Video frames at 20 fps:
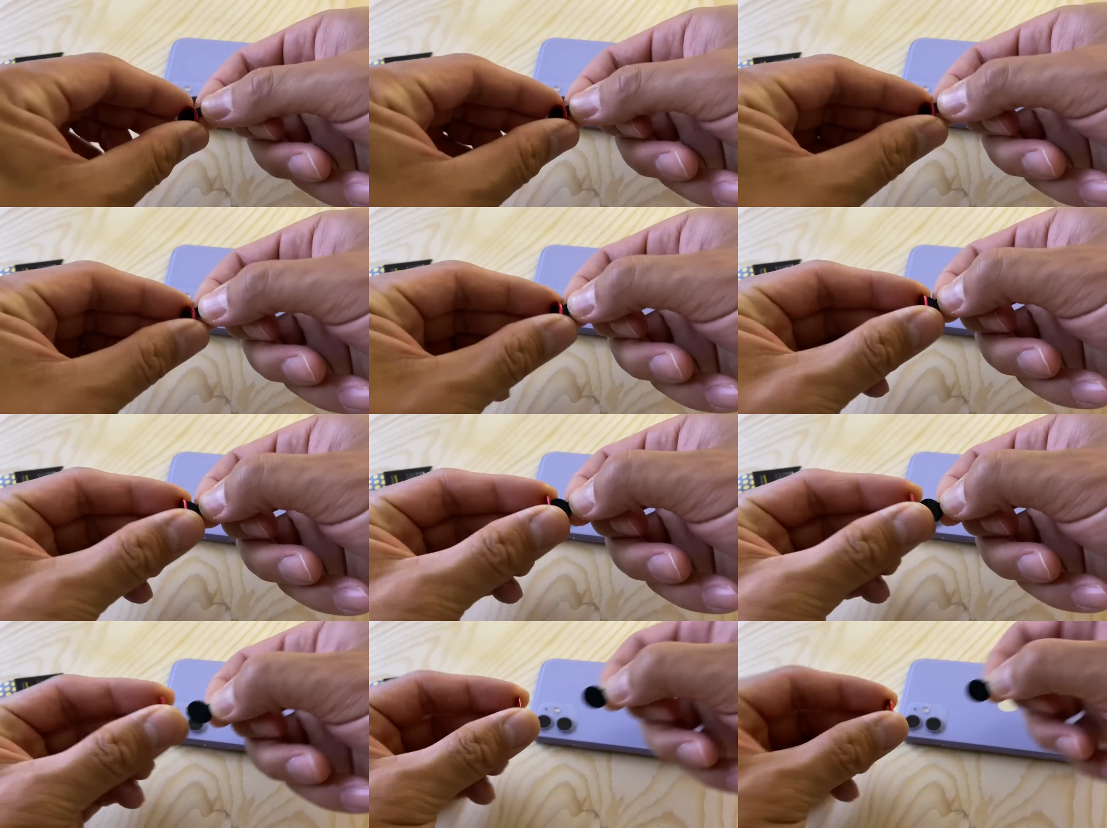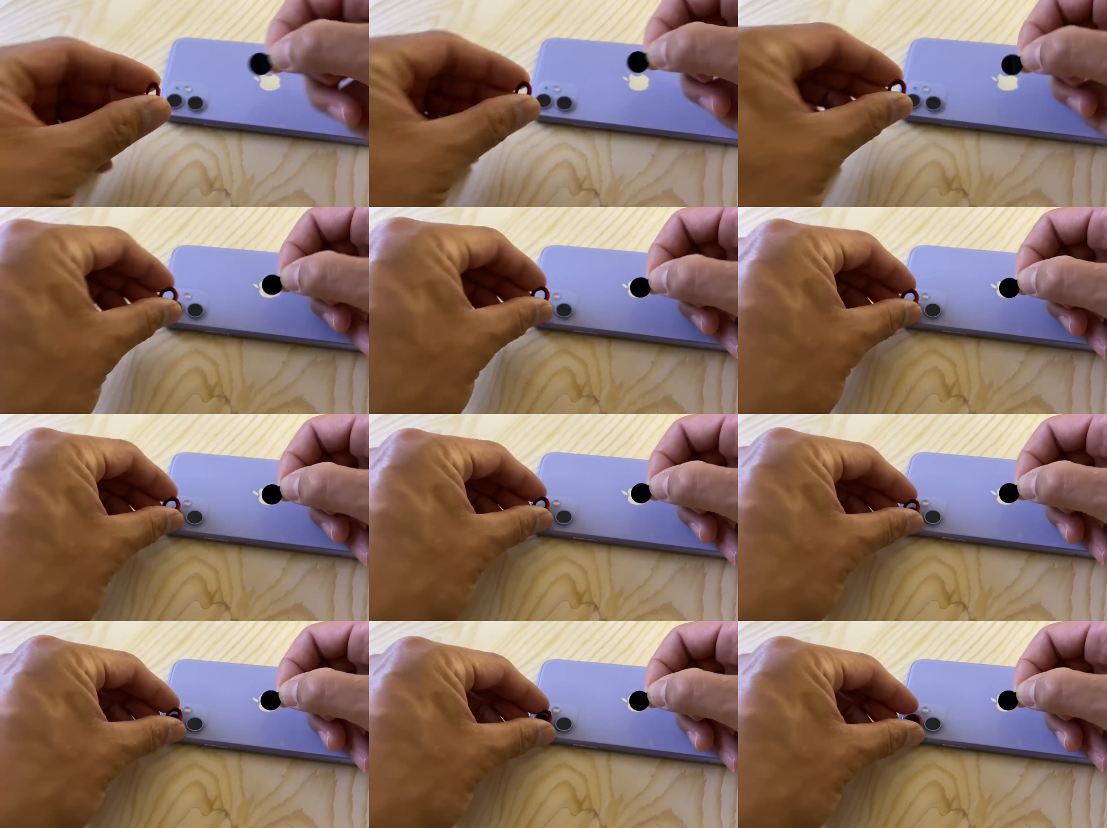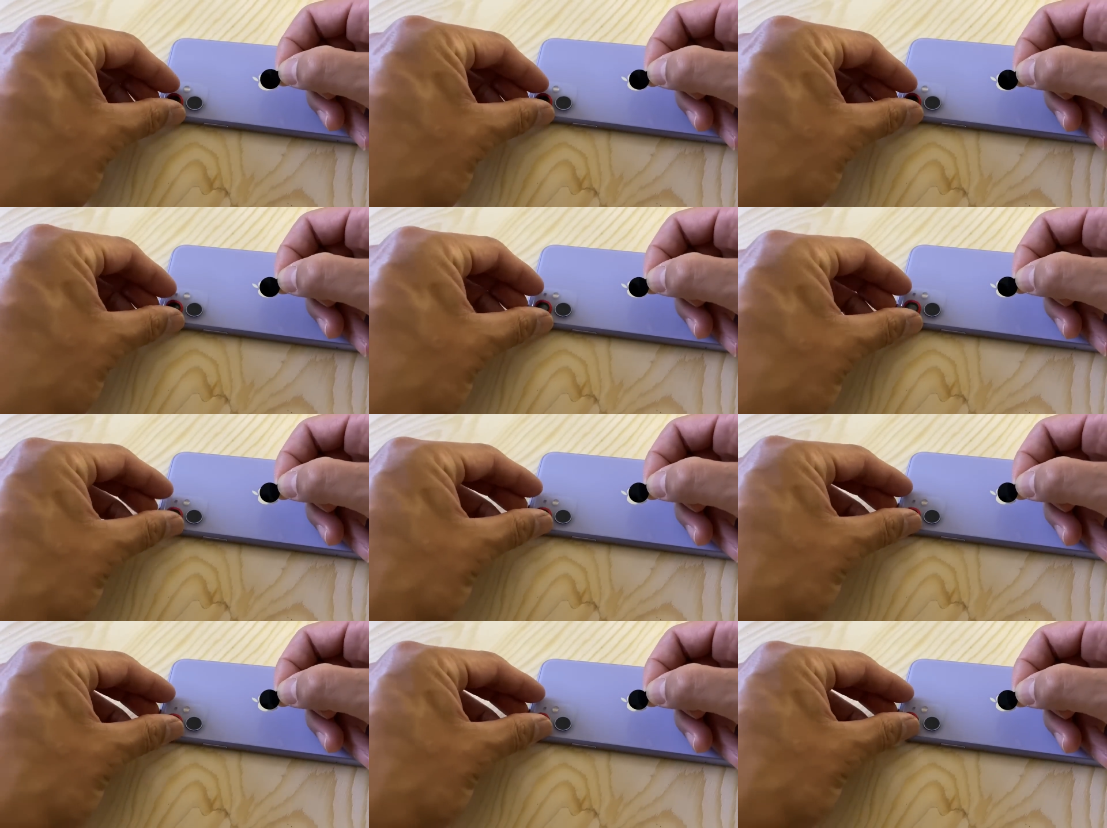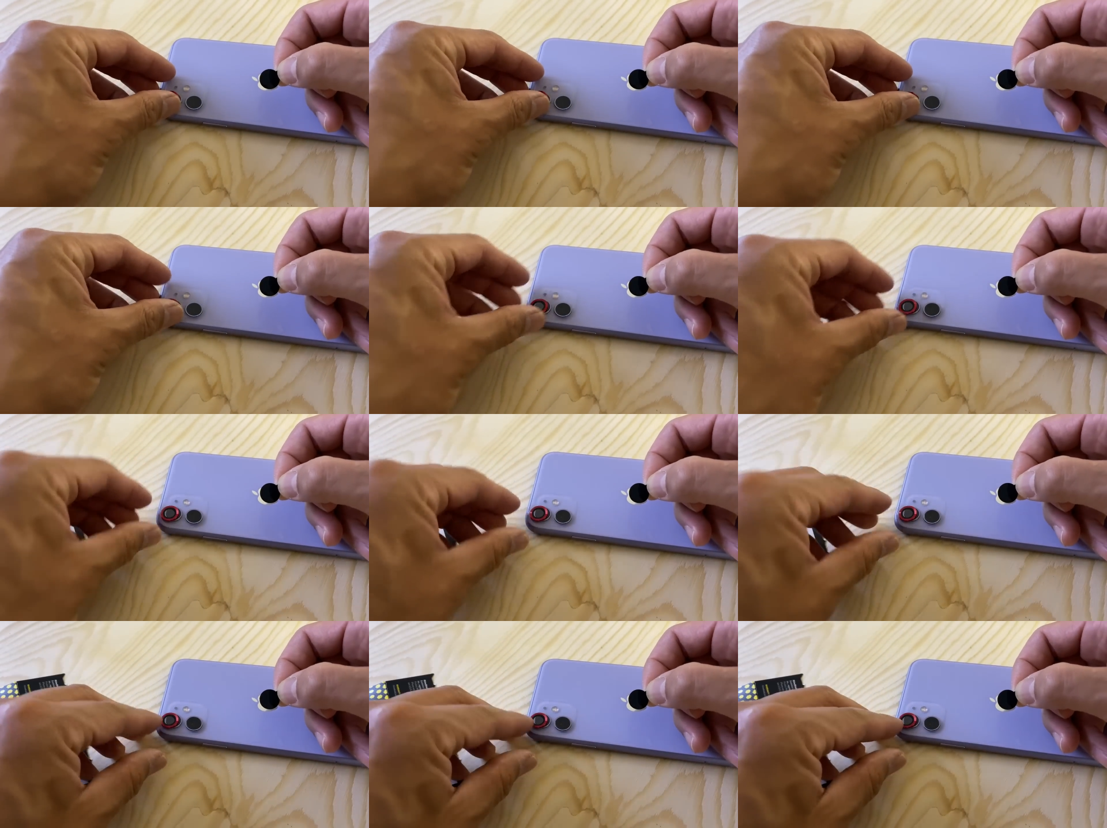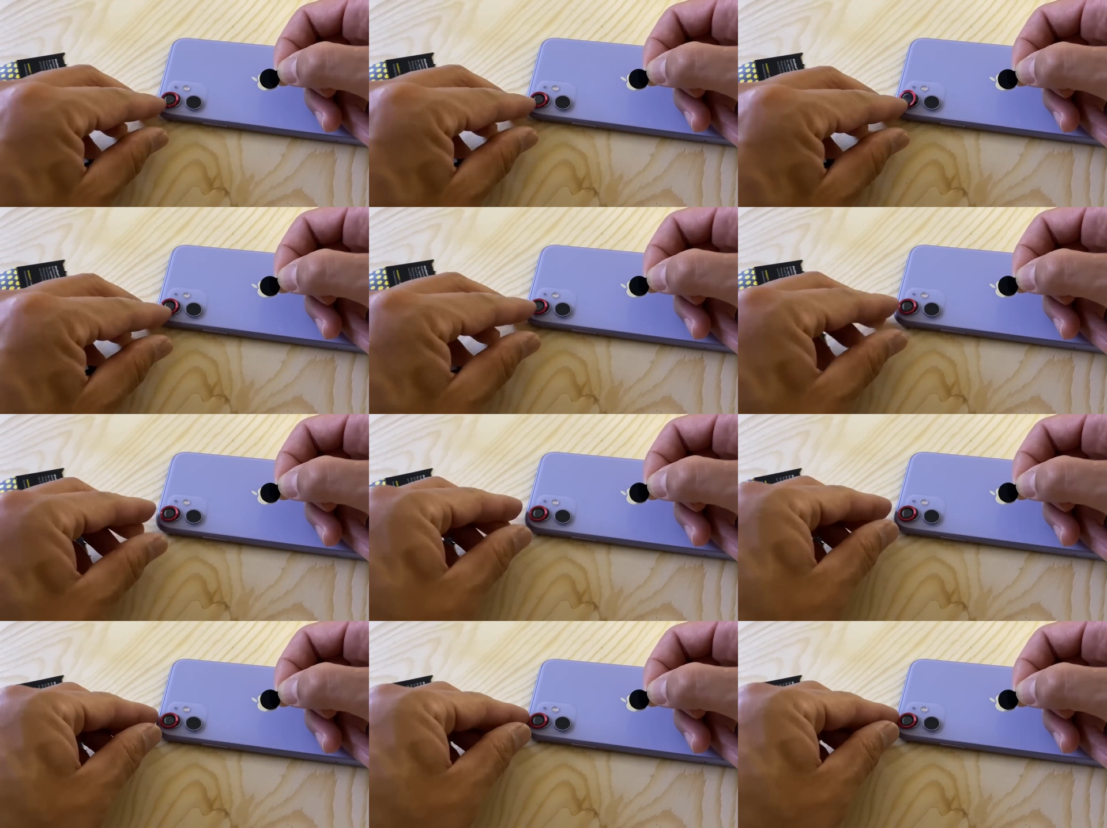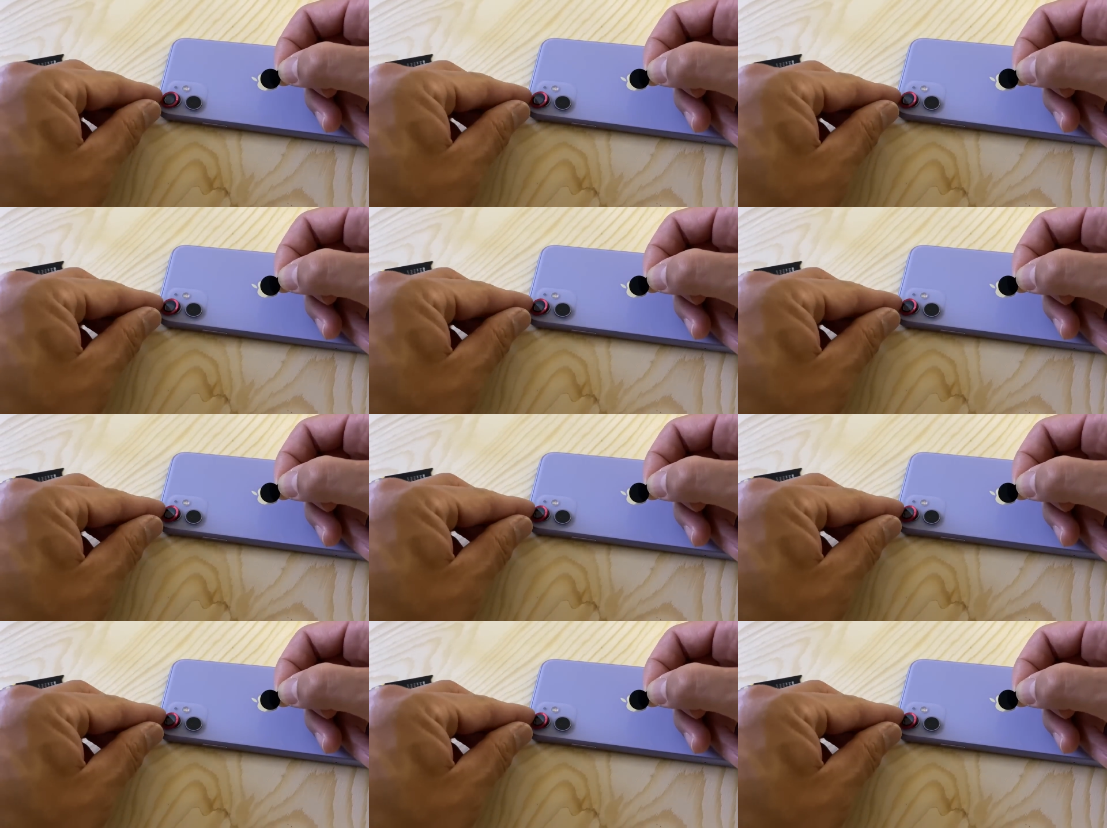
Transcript: Nobody's mouth can be seen.